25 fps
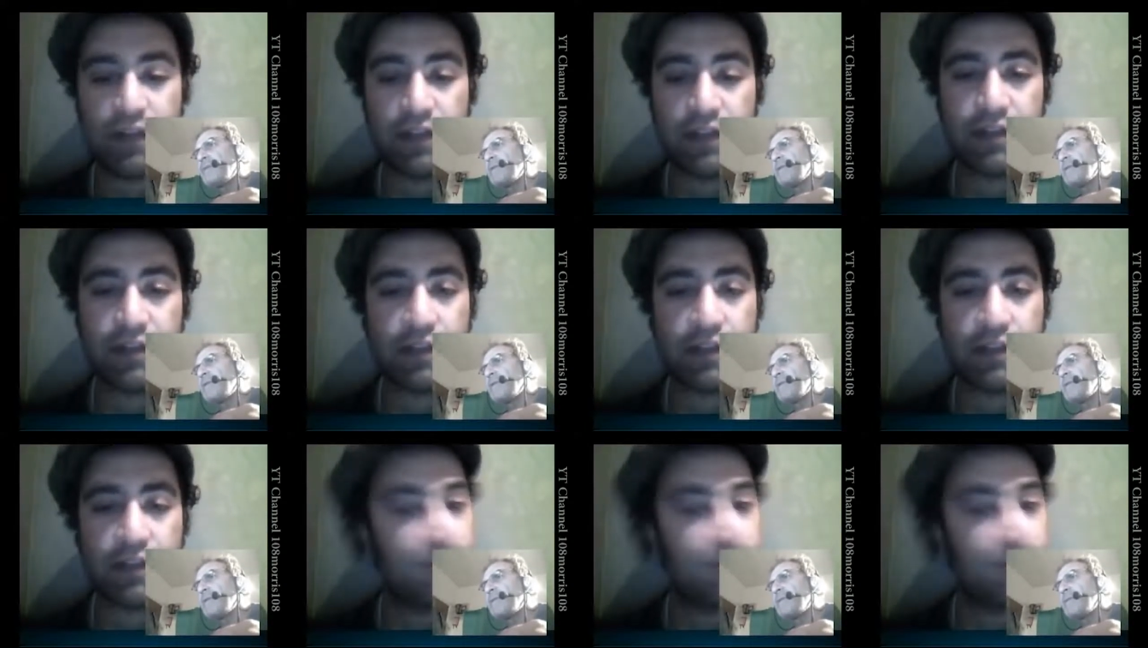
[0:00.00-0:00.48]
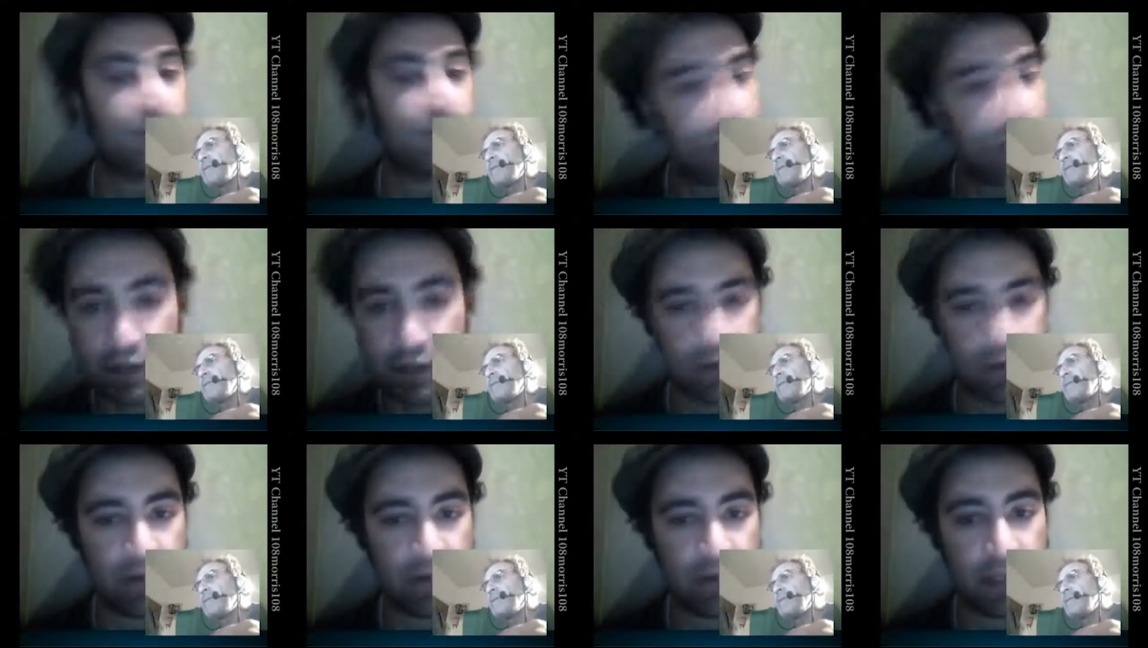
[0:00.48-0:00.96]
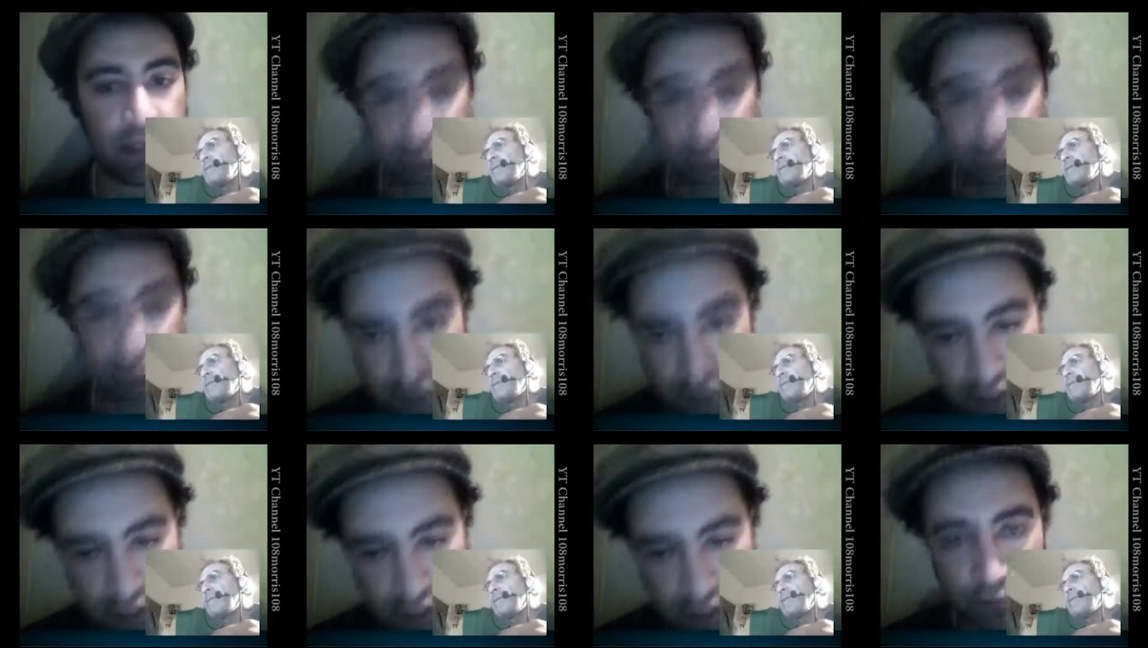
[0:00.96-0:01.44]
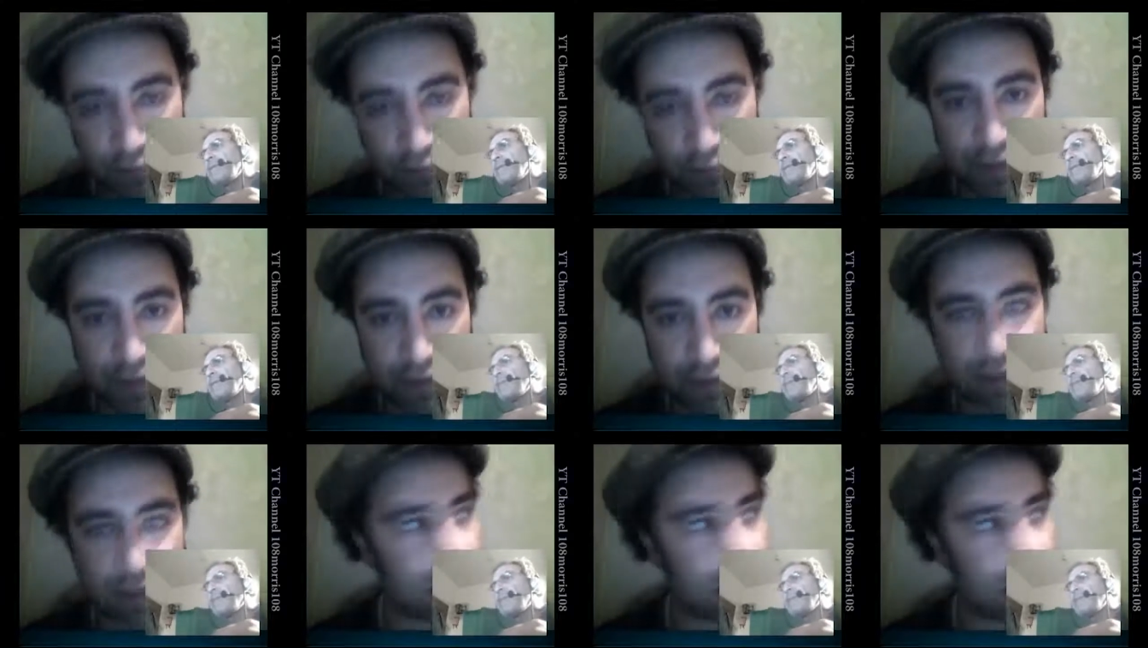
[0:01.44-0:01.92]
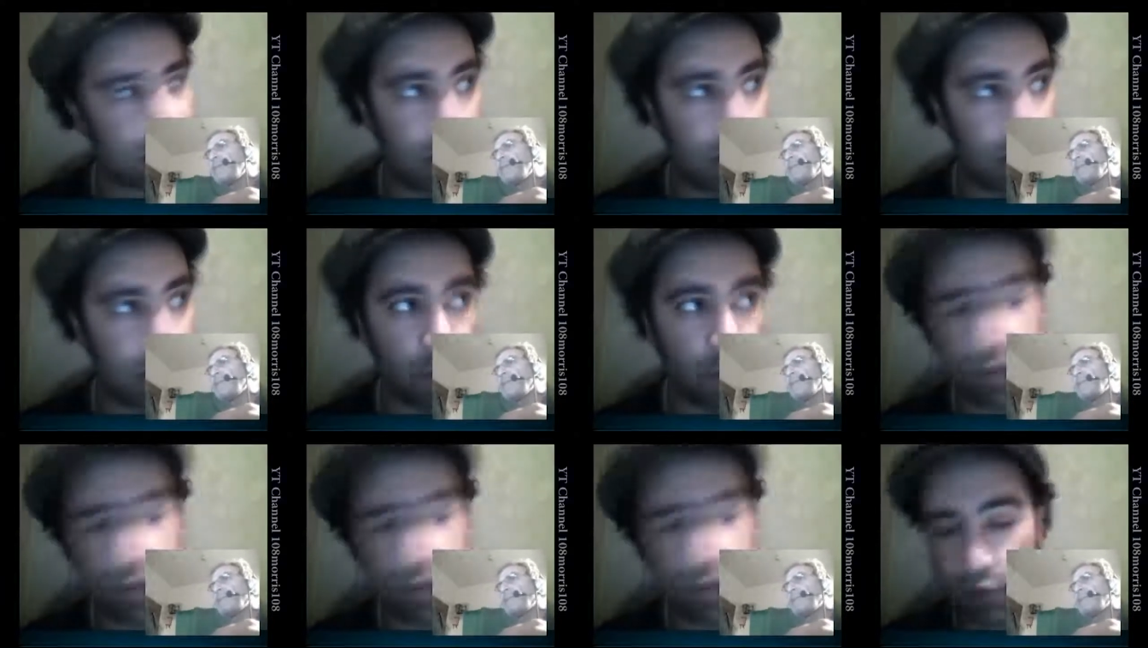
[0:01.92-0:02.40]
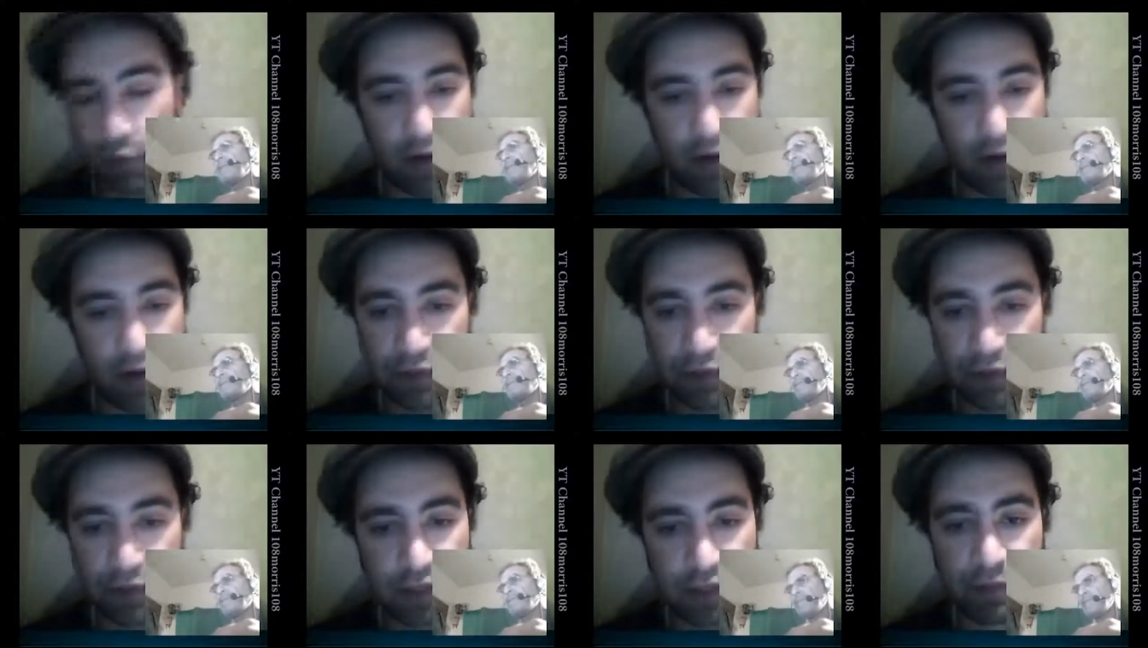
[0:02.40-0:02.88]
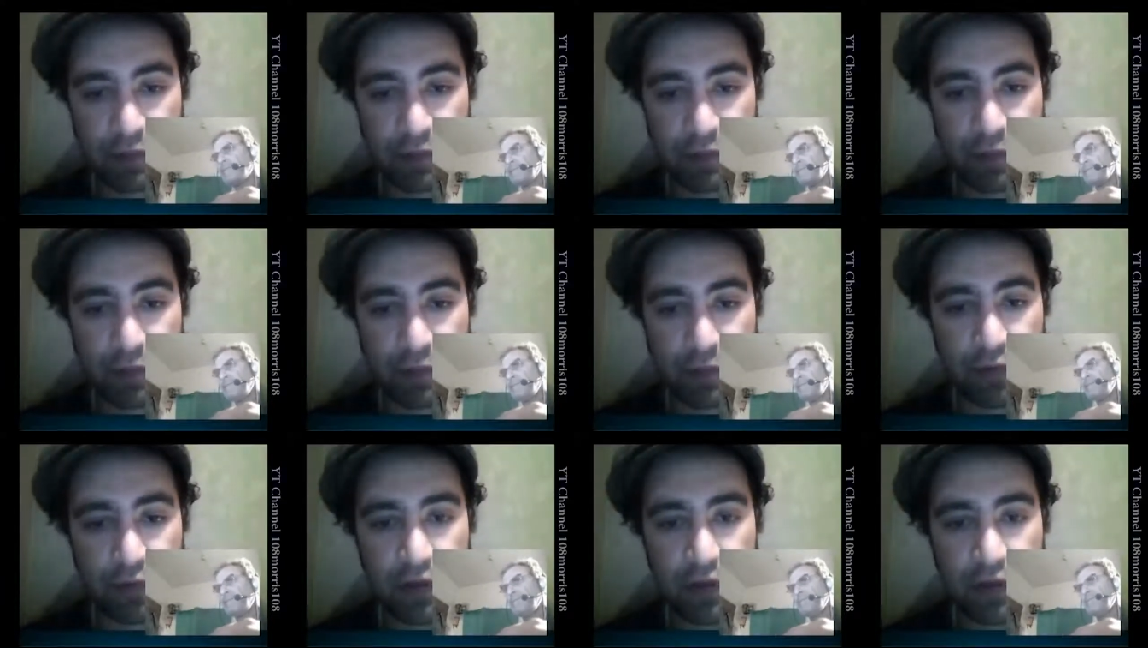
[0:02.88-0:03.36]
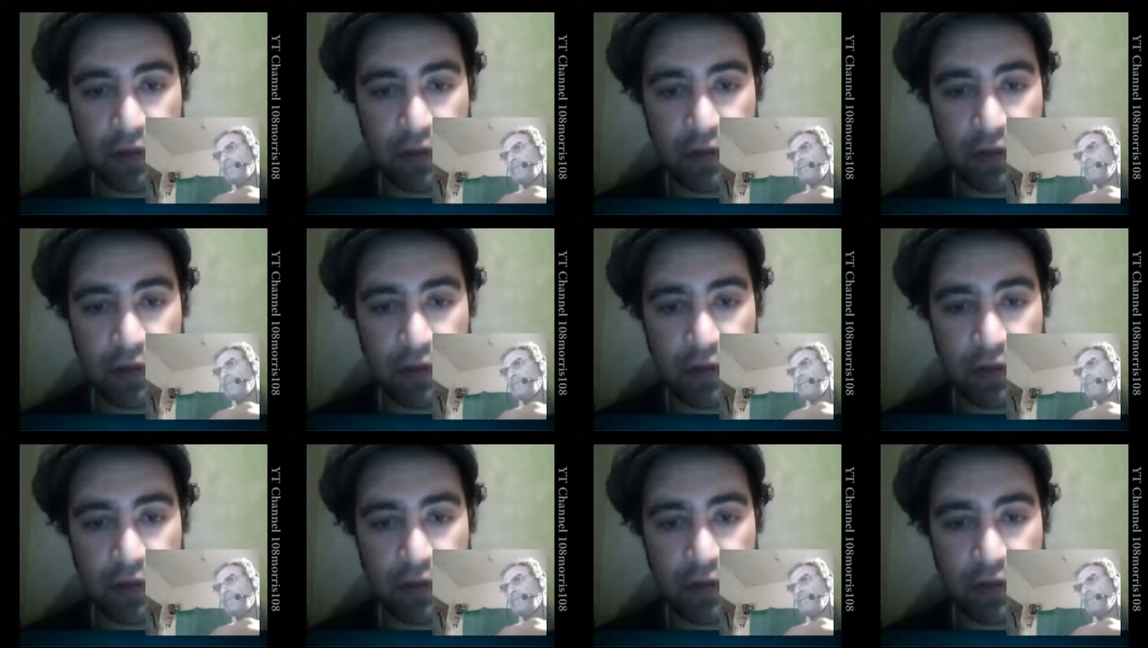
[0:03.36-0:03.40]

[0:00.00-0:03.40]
It's very clear. That's what the checkpoint's there. It's not moving around killing people.